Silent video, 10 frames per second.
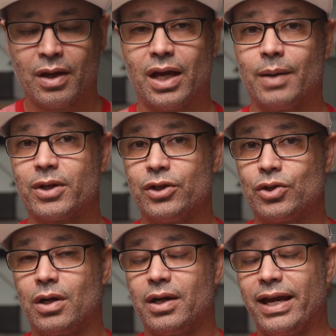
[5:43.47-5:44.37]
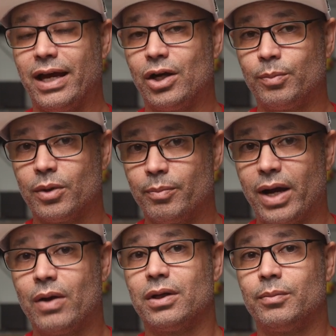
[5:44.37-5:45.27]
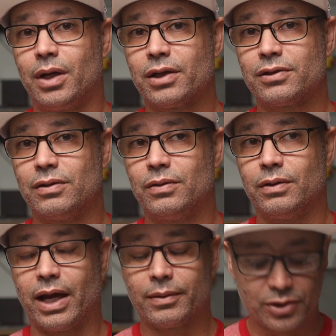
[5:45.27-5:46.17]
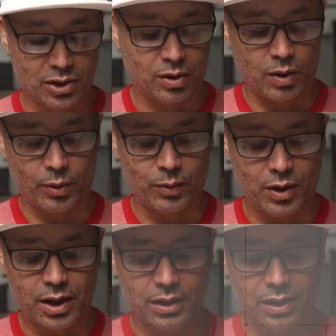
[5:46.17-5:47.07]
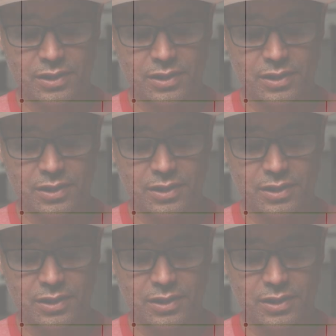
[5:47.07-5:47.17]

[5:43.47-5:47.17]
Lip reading: and I'm gonna draw a helper bounding box to do that. So what we want